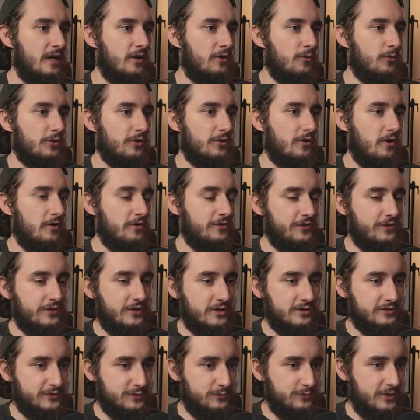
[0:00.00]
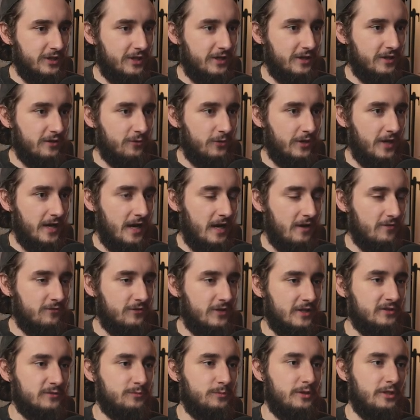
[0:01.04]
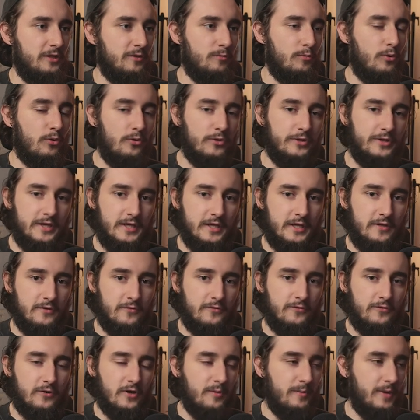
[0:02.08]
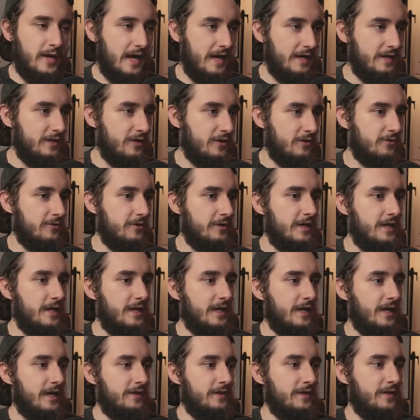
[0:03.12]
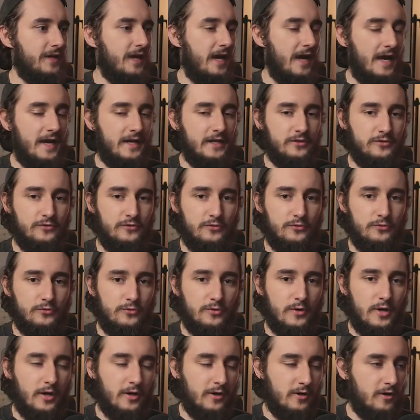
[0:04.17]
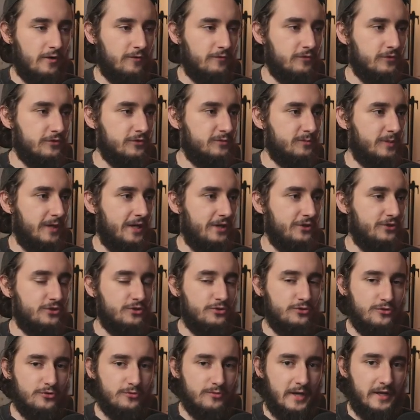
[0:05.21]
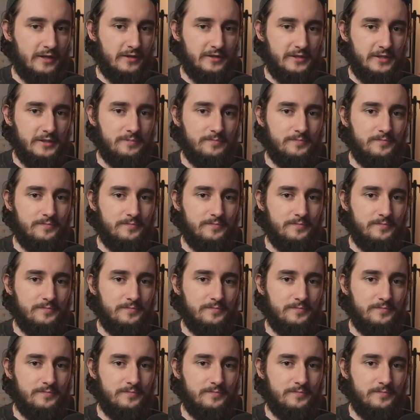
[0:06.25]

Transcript: with all of the custom data that we have that's being pulled in from Adio and then added to our Confluence page directly.